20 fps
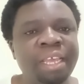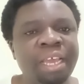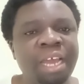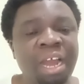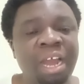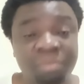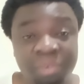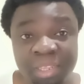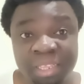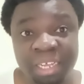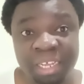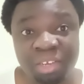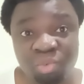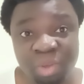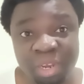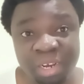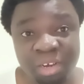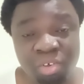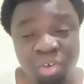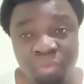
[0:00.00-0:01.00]
after that
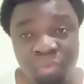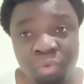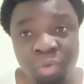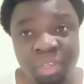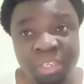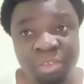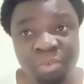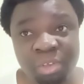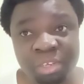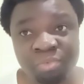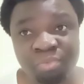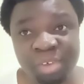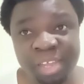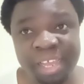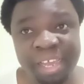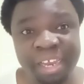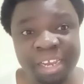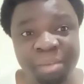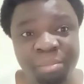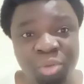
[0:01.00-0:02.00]
one, of course, he was
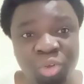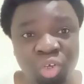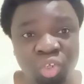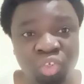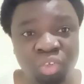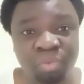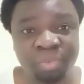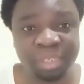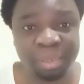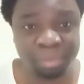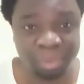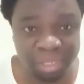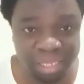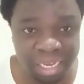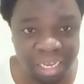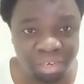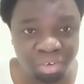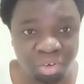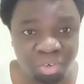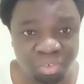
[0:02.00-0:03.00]
fired because of some
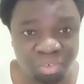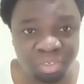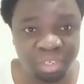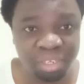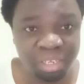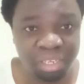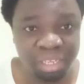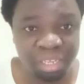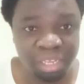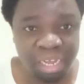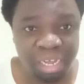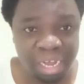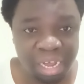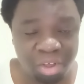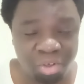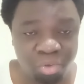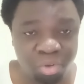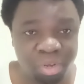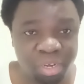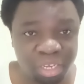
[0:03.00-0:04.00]
scandals,
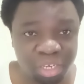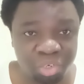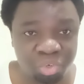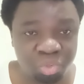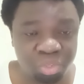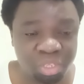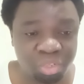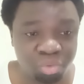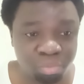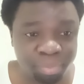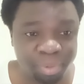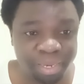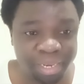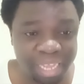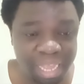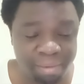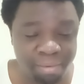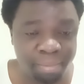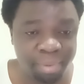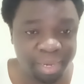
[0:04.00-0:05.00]
according to the Jubilee
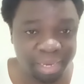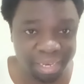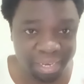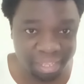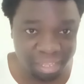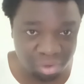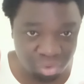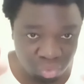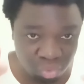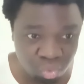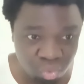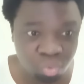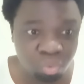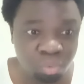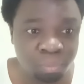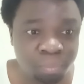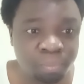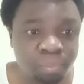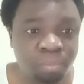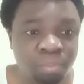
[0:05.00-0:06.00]
government leader
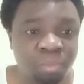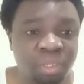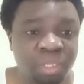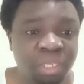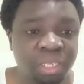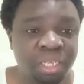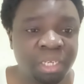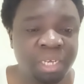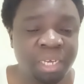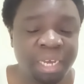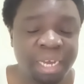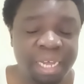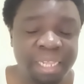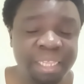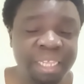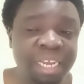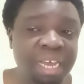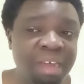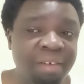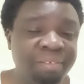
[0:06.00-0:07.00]
Uhuru. And
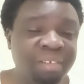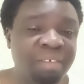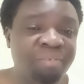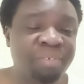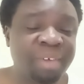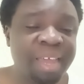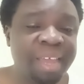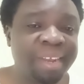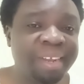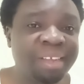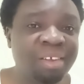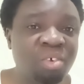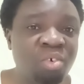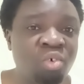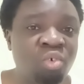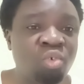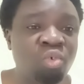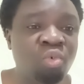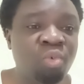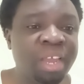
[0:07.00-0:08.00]
then after firing,
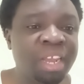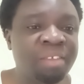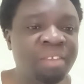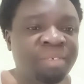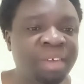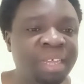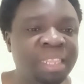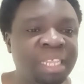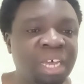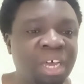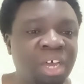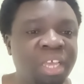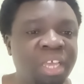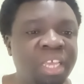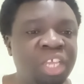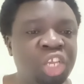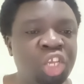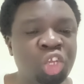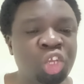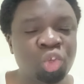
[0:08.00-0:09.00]
Uhuru went further
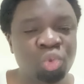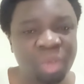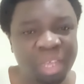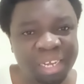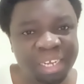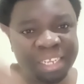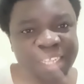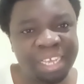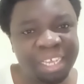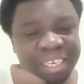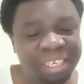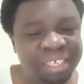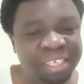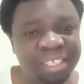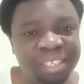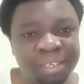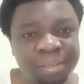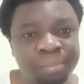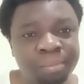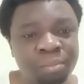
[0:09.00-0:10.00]
in
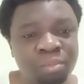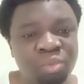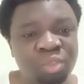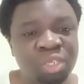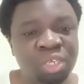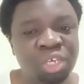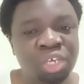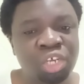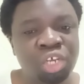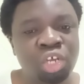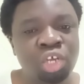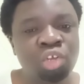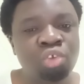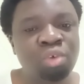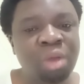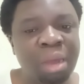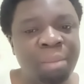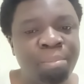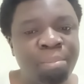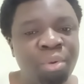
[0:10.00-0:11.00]
2018 to
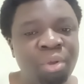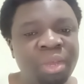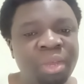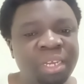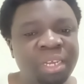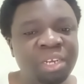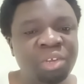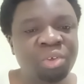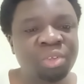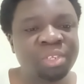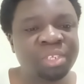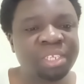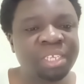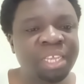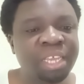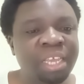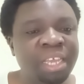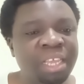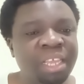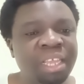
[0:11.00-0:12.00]
appoint
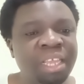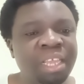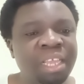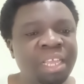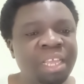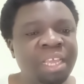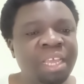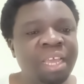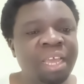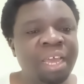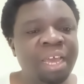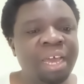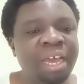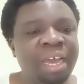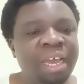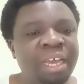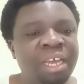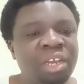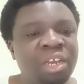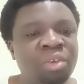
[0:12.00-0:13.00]
Koskei
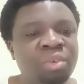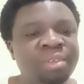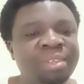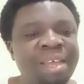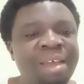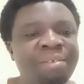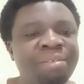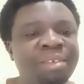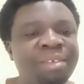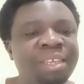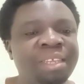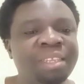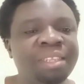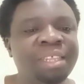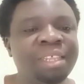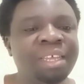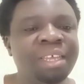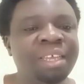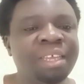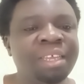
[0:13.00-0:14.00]
to serve in
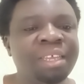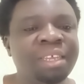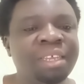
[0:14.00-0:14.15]
the